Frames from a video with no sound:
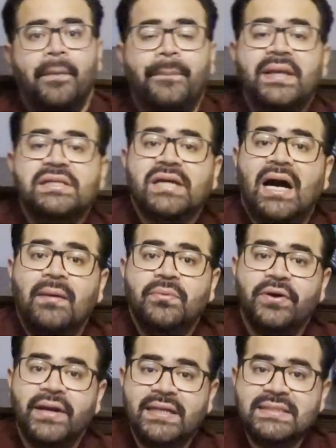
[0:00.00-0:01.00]
peach
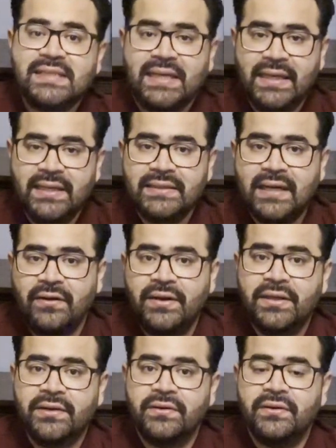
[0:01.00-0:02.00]
cobbler is king down
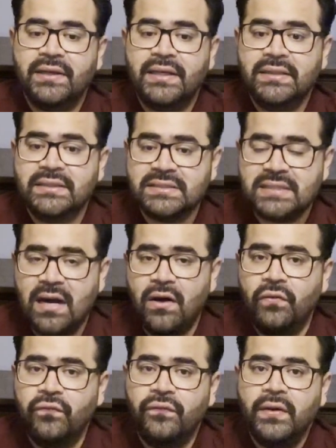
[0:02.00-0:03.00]
here in the
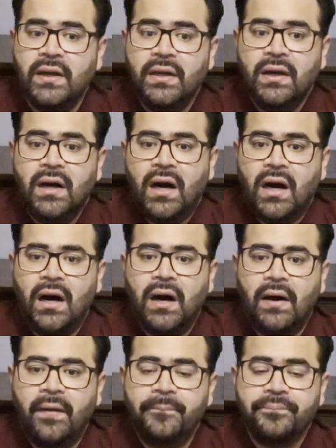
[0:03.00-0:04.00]
South,
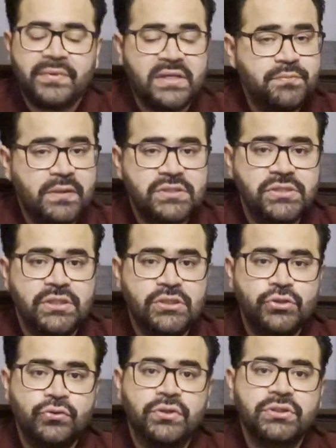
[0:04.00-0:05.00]
especially in
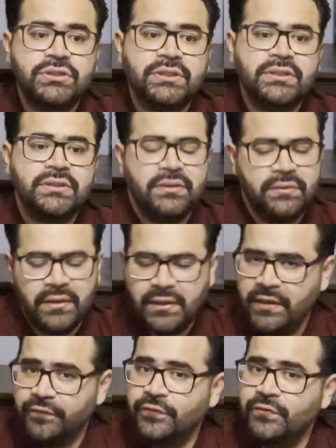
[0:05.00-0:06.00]
Georgia.
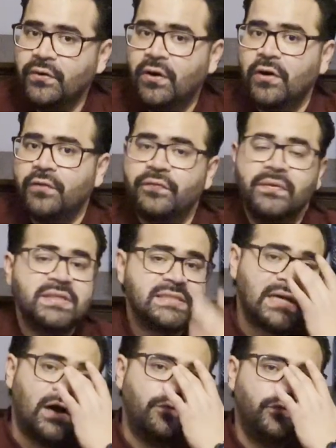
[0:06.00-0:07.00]
If you are from the
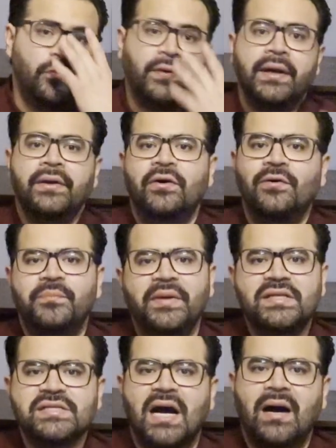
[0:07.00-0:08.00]
South, you already know
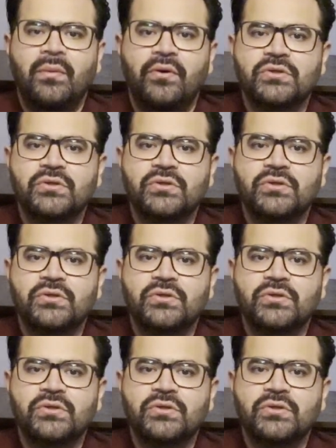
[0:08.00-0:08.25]
peach cobbler